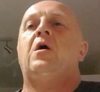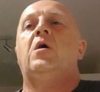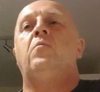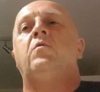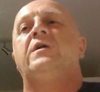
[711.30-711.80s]

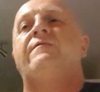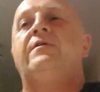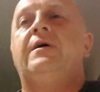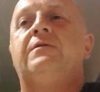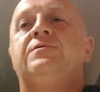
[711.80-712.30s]
And
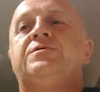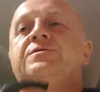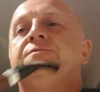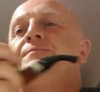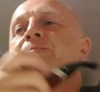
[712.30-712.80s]
whatever
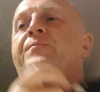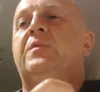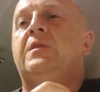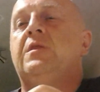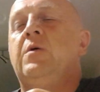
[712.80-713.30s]
else
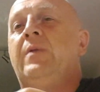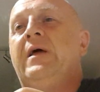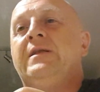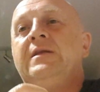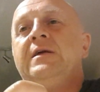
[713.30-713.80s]
the
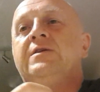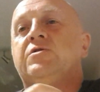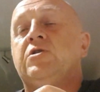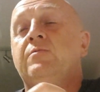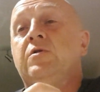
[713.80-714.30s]
blend is,
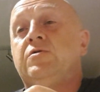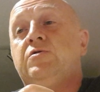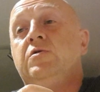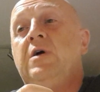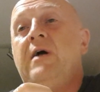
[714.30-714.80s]
because I'm not
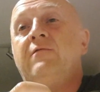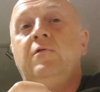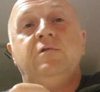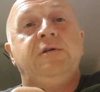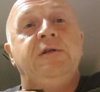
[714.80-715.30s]
sure, I haven't
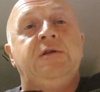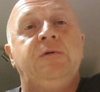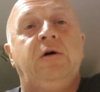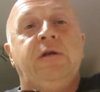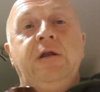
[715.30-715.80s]
looked into
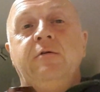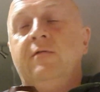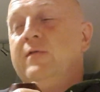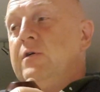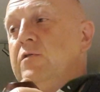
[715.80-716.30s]
it on any
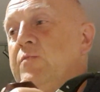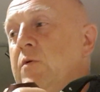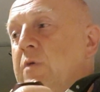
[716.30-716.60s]
reviews, but